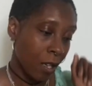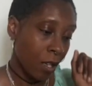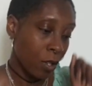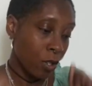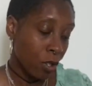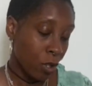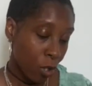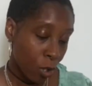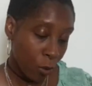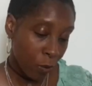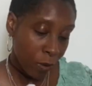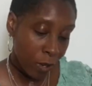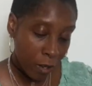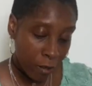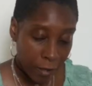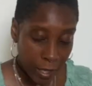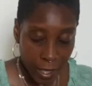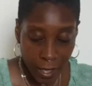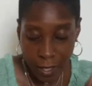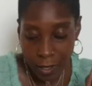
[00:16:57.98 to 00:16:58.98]
So
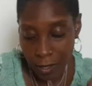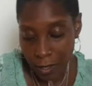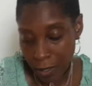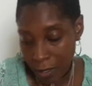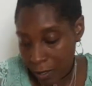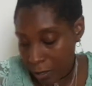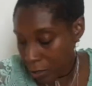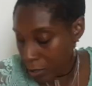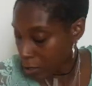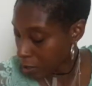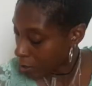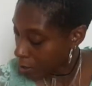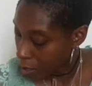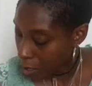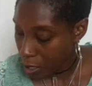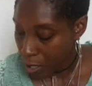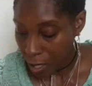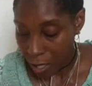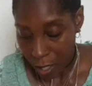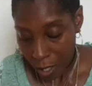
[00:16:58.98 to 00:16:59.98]
Aquarius,
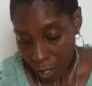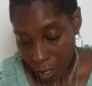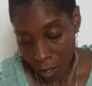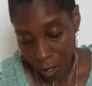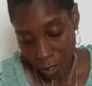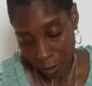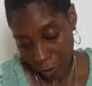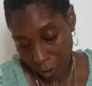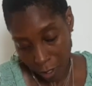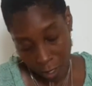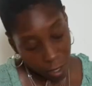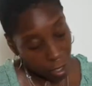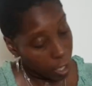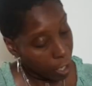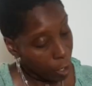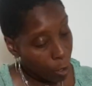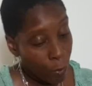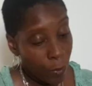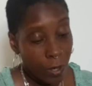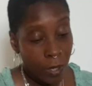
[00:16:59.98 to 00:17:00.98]

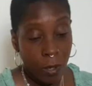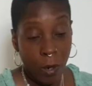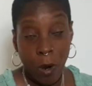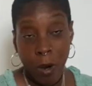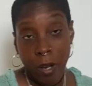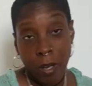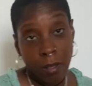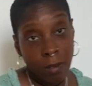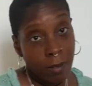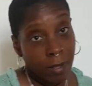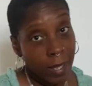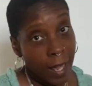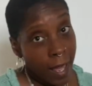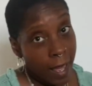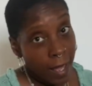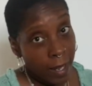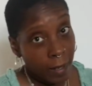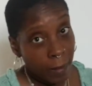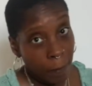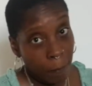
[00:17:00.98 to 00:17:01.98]
hear what the oracle
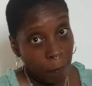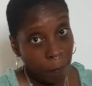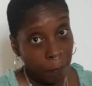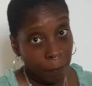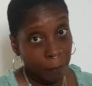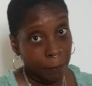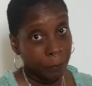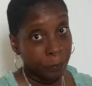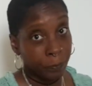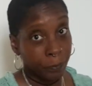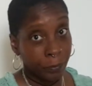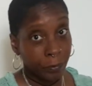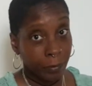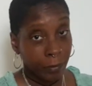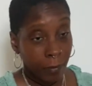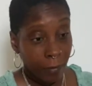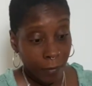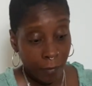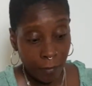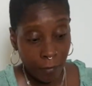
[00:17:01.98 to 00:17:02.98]
said.
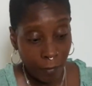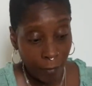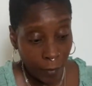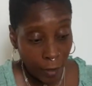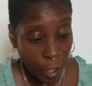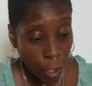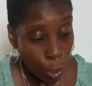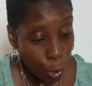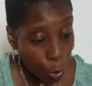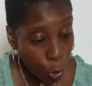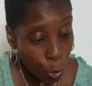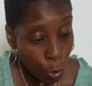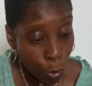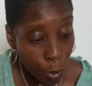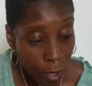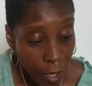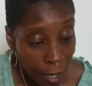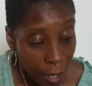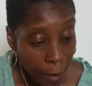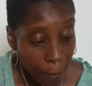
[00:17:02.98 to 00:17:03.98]
You know,
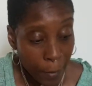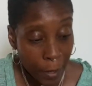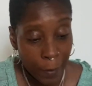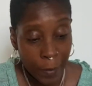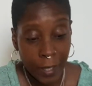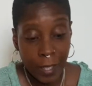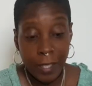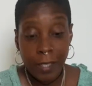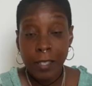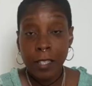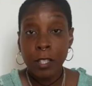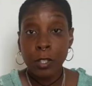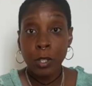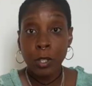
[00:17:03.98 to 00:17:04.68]
maybe this is